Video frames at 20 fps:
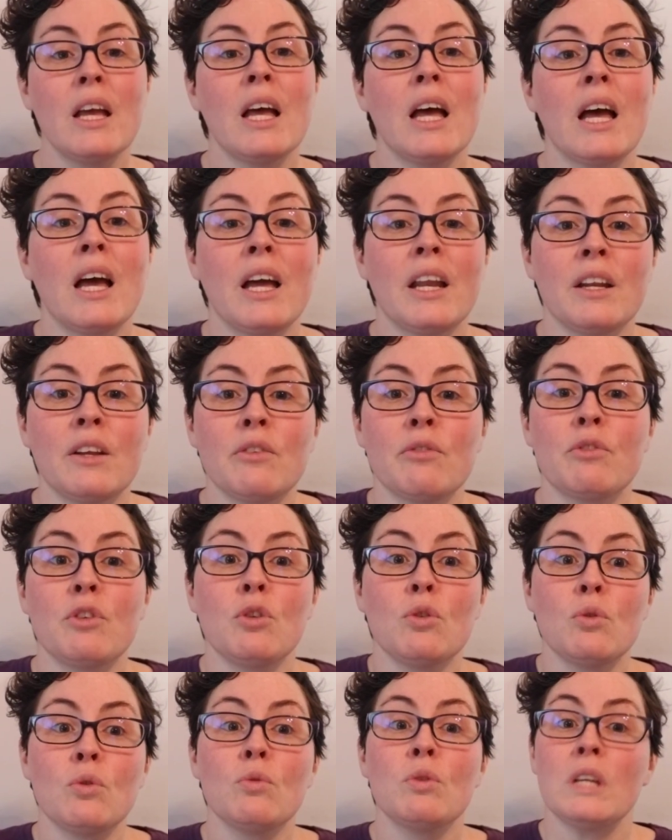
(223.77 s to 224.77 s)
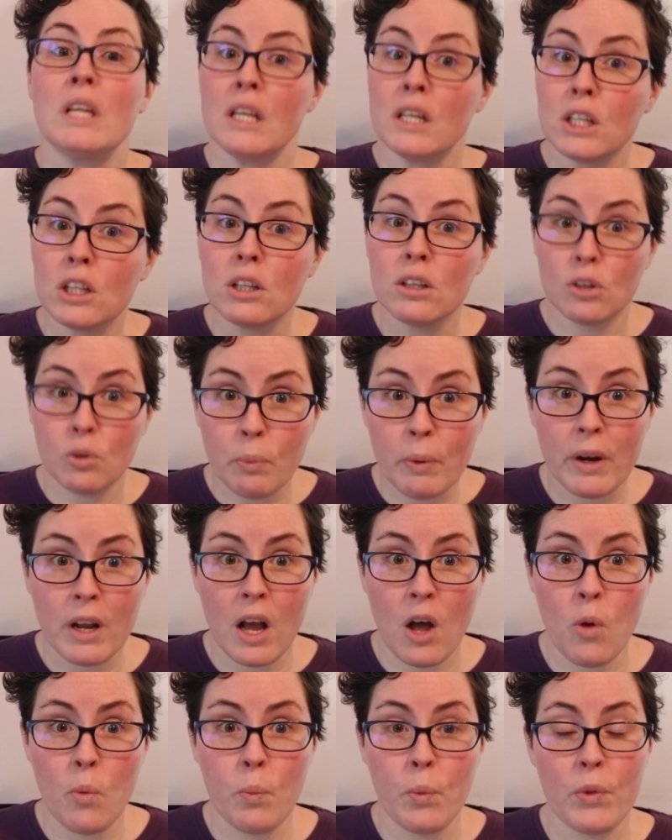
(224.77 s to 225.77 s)
And if you need a little bit of
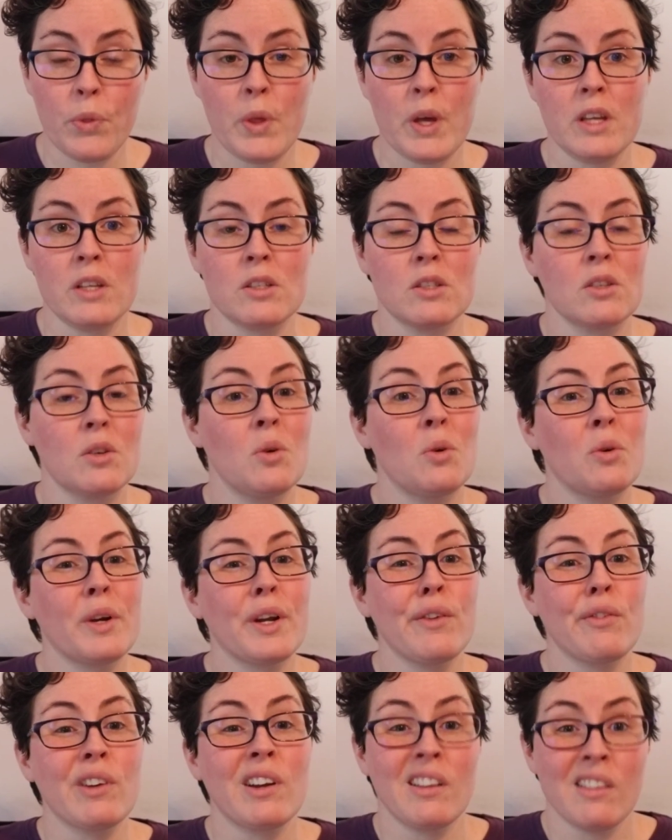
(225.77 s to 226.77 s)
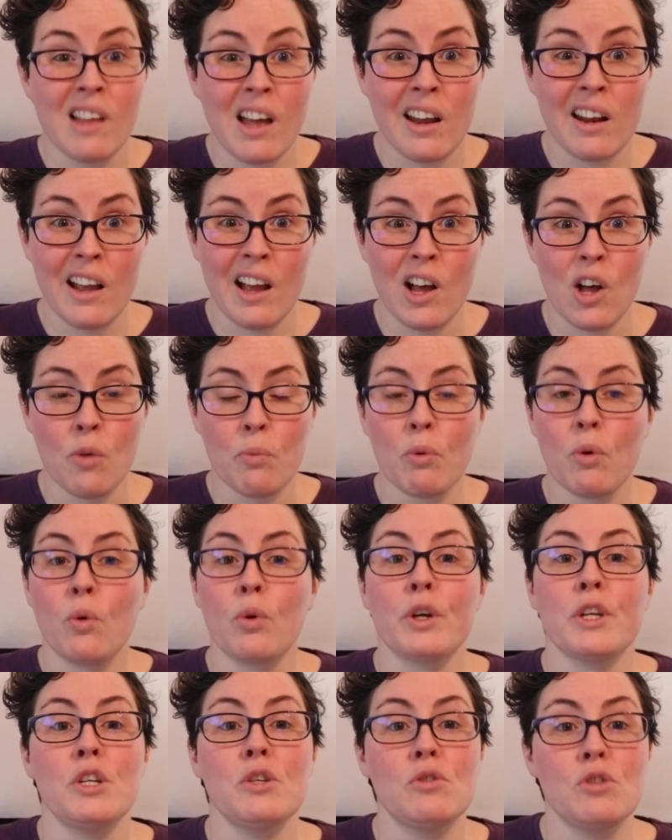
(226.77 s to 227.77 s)
help with this, or even a lot of help, or
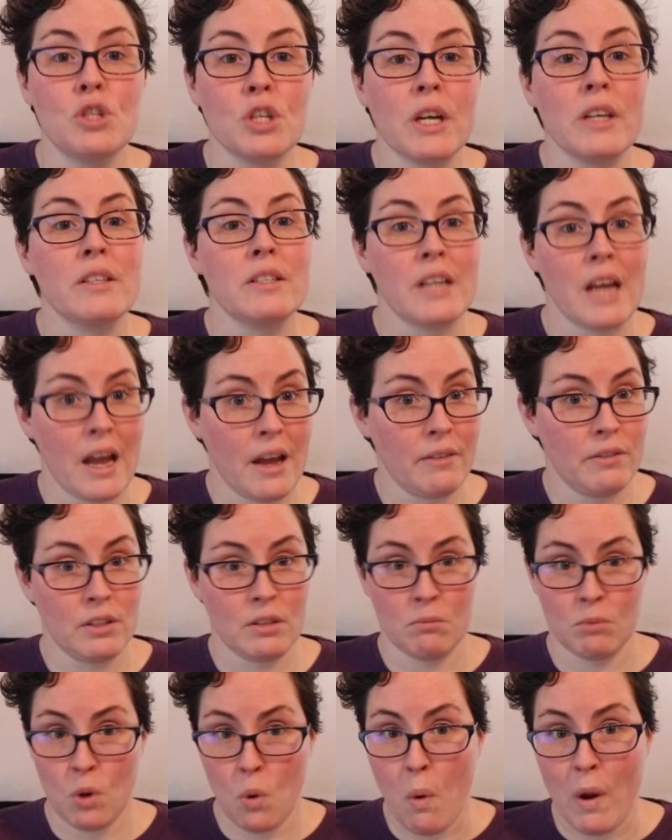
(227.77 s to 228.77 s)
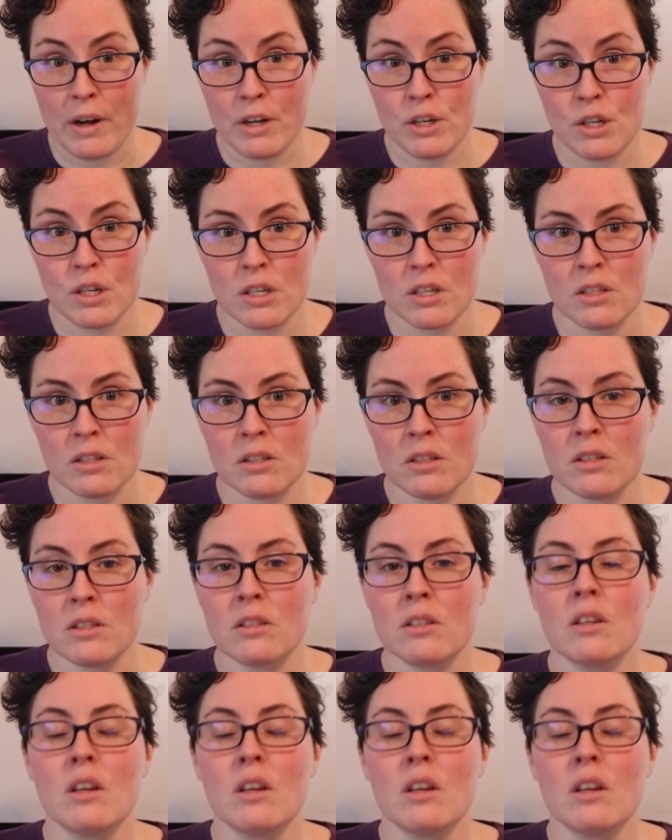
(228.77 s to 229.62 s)
you just have some questions,